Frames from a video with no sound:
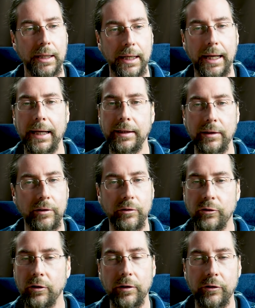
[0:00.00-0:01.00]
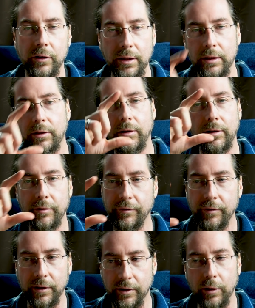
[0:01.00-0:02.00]
And the charging
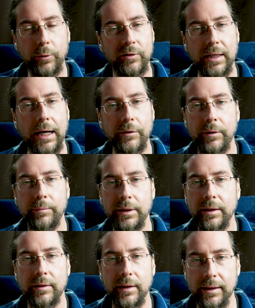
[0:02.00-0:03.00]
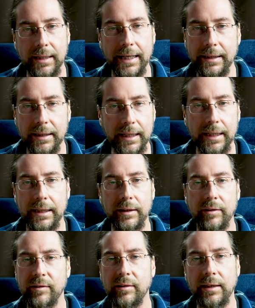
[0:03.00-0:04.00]
curve goes down a bit. At 99,
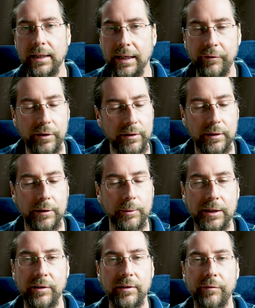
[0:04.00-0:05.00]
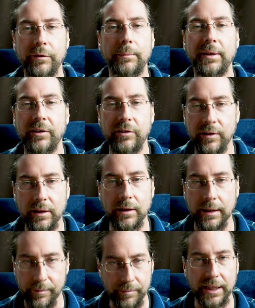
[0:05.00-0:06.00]
it's 11 kilowatt or something, but it's
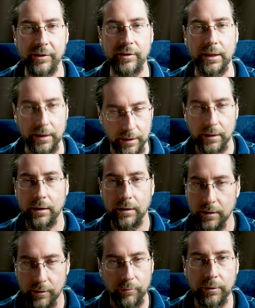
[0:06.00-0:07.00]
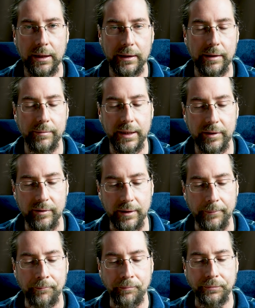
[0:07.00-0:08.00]
still amazing. Really amazing.